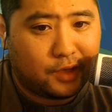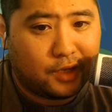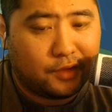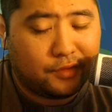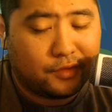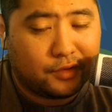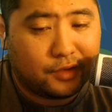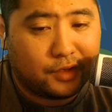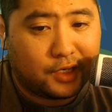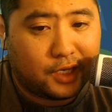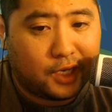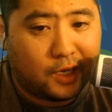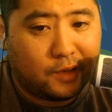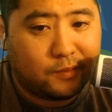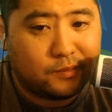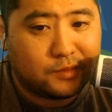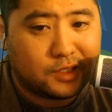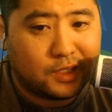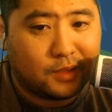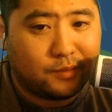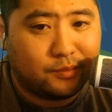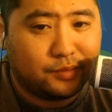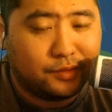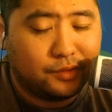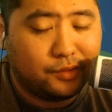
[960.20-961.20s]
other games
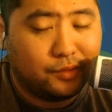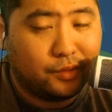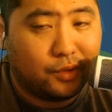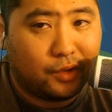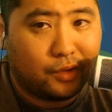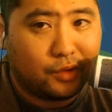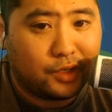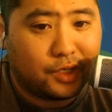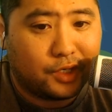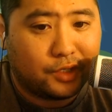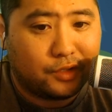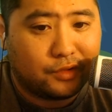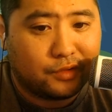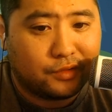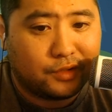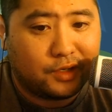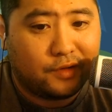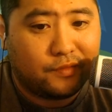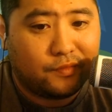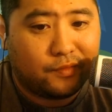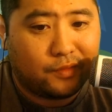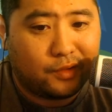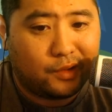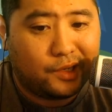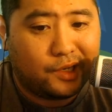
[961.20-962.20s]
that Bluehole could create
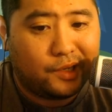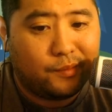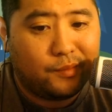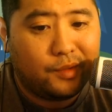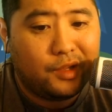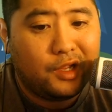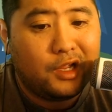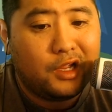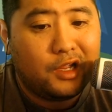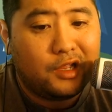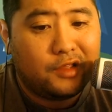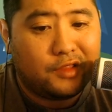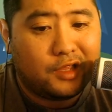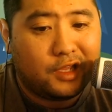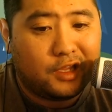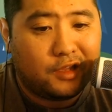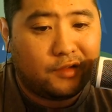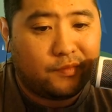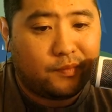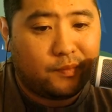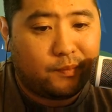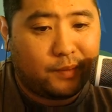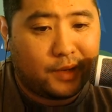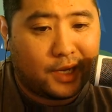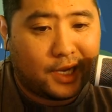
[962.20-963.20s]
for him.
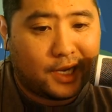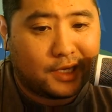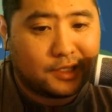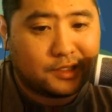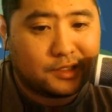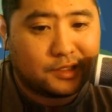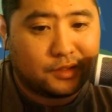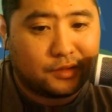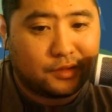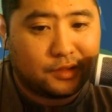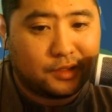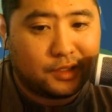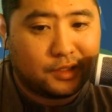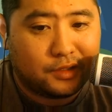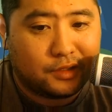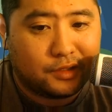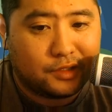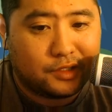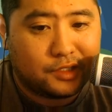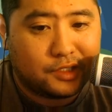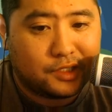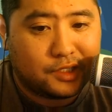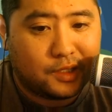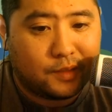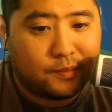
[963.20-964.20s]
They've passed
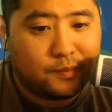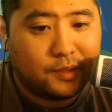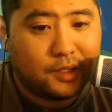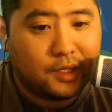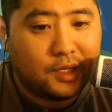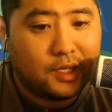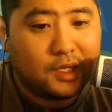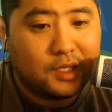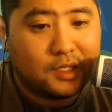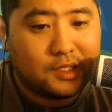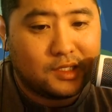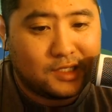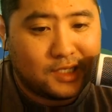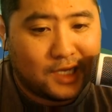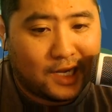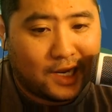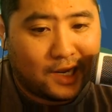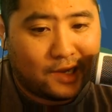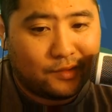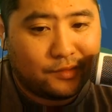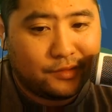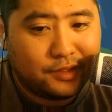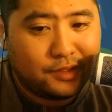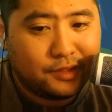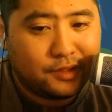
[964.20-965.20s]
leadership
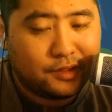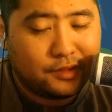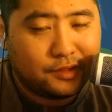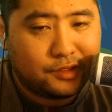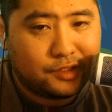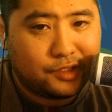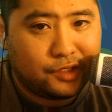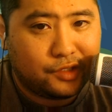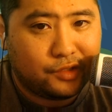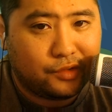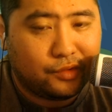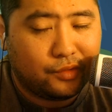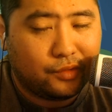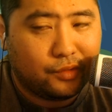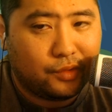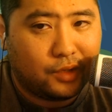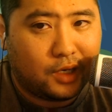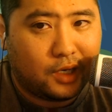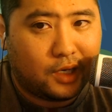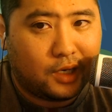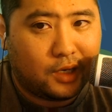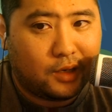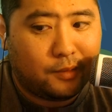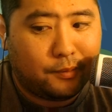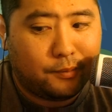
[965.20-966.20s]
down to
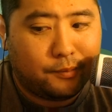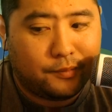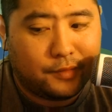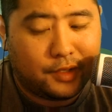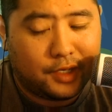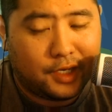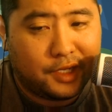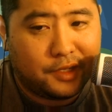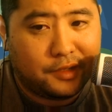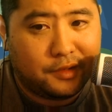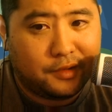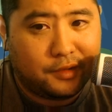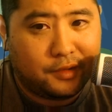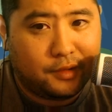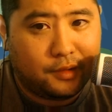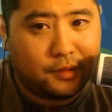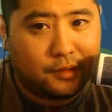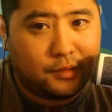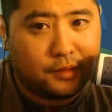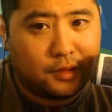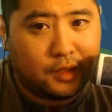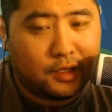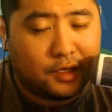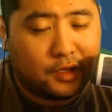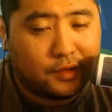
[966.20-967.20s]

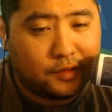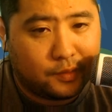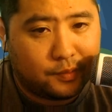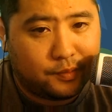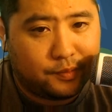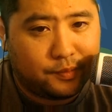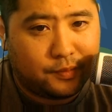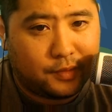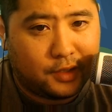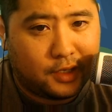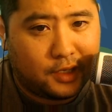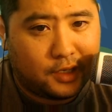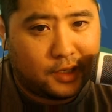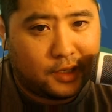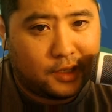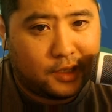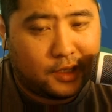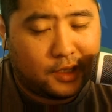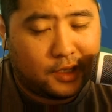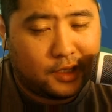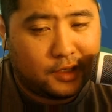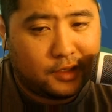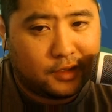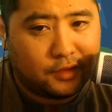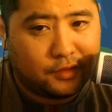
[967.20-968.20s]
another
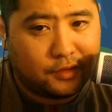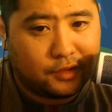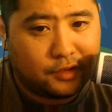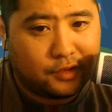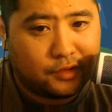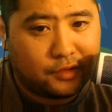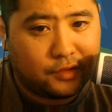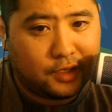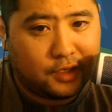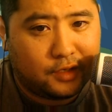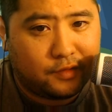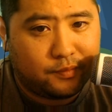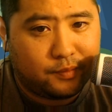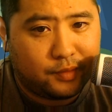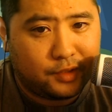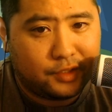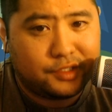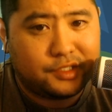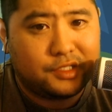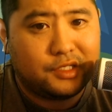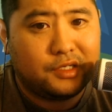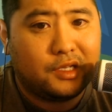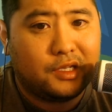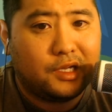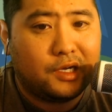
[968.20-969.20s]
creative
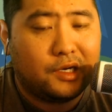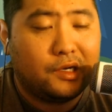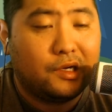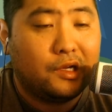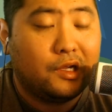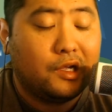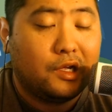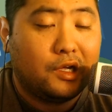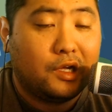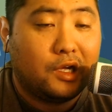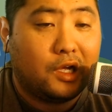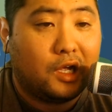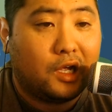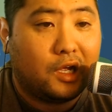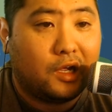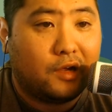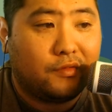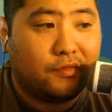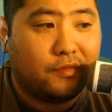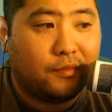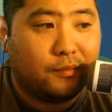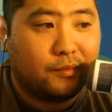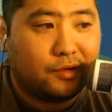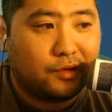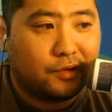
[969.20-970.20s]
person there
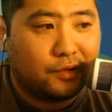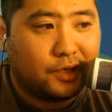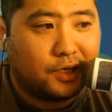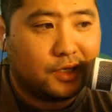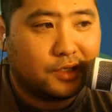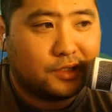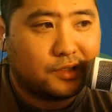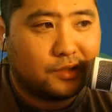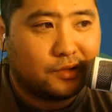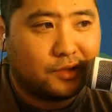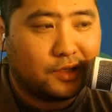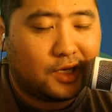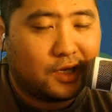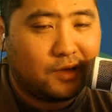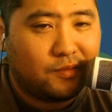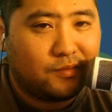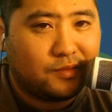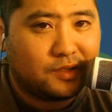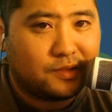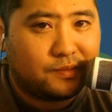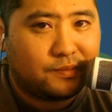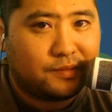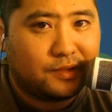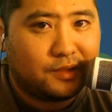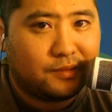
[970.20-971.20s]
from Korea. So the game
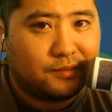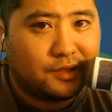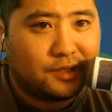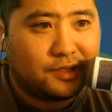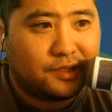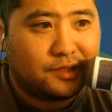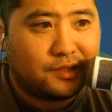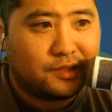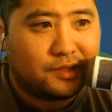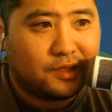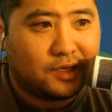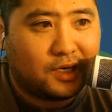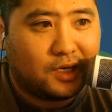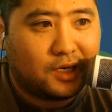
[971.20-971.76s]
is pretty much